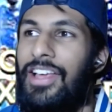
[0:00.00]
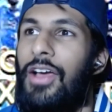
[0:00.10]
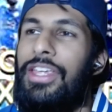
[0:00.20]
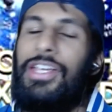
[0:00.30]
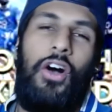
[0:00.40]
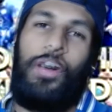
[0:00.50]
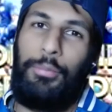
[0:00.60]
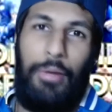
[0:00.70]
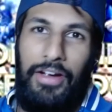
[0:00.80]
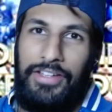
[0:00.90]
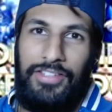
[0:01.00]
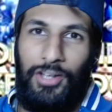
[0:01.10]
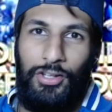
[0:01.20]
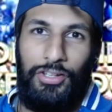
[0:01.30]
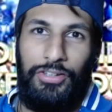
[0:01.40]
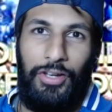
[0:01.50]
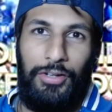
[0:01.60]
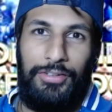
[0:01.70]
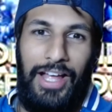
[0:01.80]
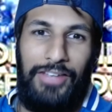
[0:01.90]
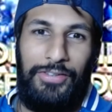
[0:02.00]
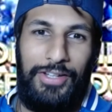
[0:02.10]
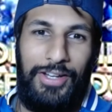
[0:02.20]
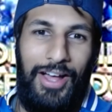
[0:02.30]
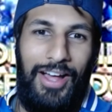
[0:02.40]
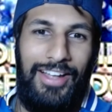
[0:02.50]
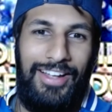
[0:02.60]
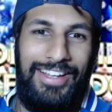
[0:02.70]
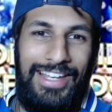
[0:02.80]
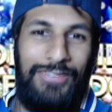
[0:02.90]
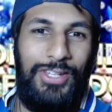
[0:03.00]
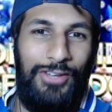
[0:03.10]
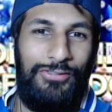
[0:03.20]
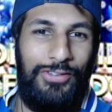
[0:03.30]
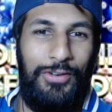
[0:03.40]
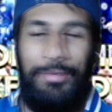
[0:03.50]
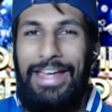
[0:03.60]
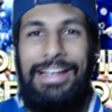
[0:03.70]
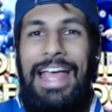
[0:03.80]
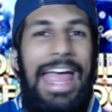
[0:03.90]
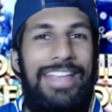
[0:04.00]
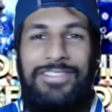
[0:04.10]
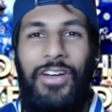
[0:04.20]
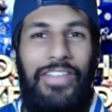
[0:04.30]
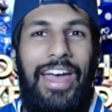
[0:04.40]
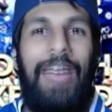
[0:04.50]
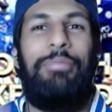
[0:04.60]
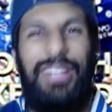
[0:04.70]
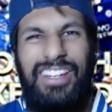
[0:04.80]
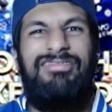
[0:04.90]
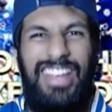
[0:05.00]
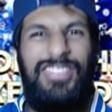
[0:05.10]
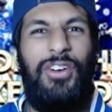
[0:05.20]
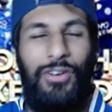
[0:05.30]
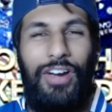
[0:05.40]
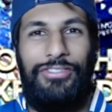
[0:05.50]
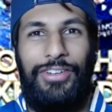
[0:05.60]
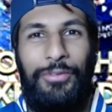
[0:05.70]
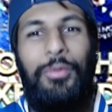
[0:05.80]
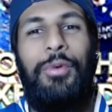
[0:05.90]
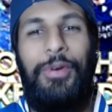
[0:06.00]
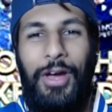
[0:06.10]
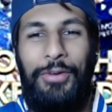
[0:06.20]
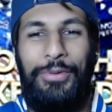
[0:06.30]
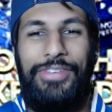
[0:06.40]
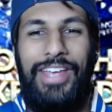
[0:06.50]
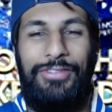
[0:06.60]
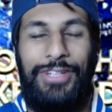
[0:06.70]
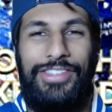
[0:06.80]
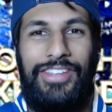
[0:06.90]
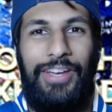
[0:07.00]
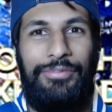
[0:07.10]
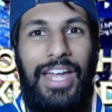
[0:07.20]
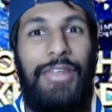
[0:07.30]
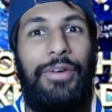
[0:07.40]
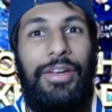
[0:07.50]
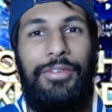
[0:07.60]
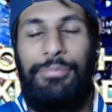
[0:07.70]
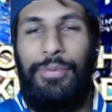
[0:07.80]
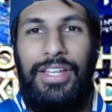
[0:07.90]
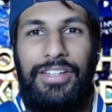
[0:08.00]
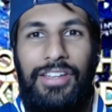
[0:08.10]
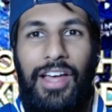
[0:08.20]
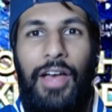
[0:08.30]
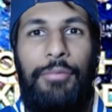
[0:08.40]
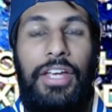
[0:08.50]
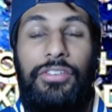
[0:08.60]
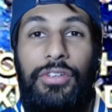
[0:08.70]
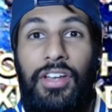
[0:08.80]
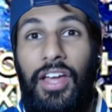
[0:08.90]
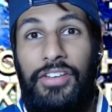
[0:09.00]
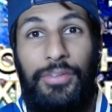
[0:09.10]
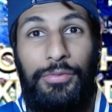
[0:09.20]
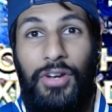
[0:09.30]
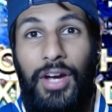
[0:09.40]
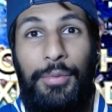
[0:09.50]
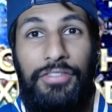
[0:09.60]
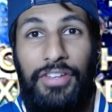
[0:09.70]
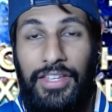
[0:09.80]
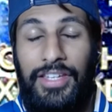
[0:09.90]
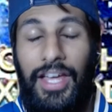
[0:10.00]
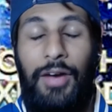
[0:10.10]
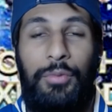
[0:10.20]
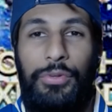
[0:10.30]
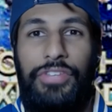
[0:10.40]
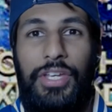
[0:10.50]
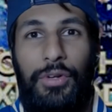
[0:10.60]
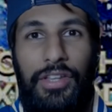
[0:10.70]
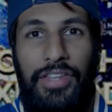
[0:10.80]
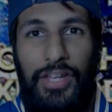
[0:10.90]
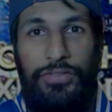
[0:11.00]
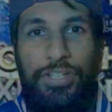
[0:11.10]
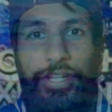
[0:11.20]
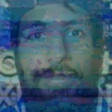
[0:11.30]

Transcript: You can't compare it to London though. That's like I lived in London for a bit. It's not there, but it's all right for now. We'll go. We'll see. Have a good time. Anyway, brilliant. Make sure you like, subscribe, and everything, and we'll see you all in the next video.